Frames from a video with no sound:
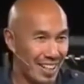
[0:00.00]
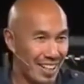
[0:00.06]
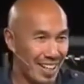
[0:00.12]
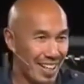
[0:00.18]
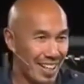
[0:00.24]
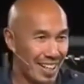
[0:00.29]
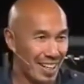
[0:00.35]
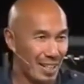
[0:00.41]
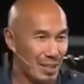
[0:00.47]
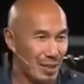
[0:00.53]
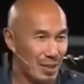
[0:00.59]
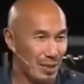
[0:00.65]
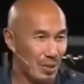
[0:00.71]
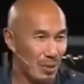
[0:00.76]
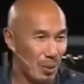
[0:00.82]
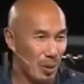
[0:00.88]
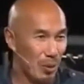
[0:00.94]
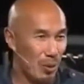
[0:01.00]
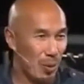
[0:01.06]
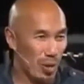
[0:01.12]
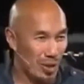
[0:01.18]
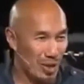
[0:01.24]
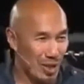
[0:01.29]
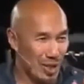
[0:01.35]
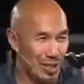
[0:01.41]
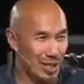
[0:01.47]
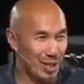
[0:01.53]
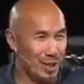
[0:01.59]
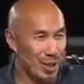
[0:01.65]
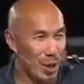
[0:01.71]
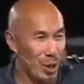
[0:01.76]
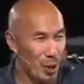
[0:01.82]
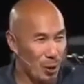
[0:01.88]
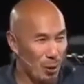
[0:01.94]
And we're willing to
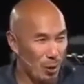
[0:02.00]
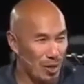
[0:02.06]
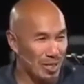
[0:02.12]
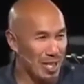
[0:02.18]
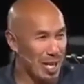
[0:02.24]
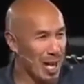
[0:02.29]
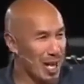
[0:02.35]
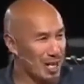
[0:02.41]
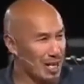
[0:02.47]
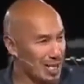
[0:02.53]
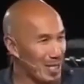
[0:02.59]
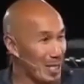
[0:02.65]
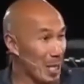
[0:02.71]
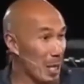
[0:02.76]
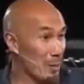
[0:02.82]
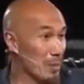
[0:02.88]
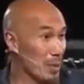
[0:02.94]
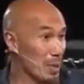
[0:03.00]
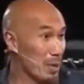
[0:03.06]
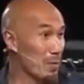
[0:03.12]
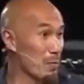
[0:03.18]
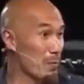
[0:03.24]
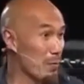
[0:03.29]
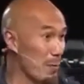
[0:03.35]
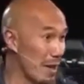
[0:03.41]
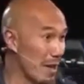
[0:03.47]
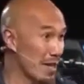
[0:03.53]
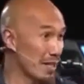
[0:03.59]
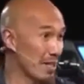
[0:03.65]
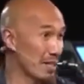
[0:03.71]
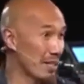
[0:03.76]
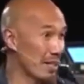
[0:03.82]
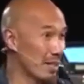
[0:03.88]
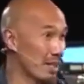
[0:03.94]
go and take steps of
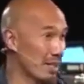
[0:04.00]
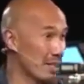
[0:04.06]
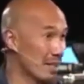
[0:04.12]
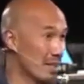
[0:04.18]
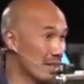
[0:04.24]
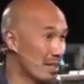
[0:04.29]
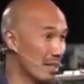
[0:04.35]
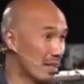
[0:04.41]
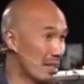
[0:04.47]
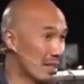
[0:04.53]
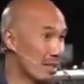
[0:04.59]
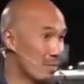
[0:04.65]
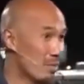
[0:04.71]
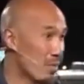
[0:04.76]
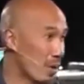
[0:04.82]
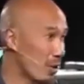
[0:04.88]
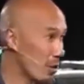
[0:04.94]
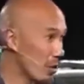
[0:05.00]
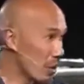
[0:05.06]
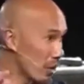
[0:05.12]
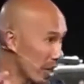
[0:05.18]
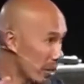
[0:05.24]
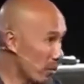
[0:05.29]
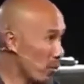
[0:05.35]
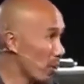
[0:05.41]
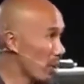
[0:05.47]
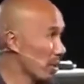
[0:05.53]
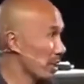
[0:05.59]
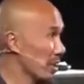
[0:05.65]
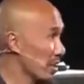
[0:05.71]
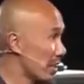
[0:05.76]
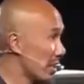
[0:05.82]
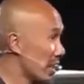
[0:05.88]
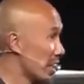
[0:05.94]
faith. But are we willing
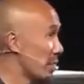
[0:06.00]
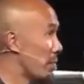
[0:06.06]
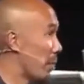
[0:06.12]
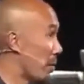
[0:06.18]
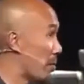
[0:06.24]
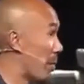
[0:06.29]
to keep our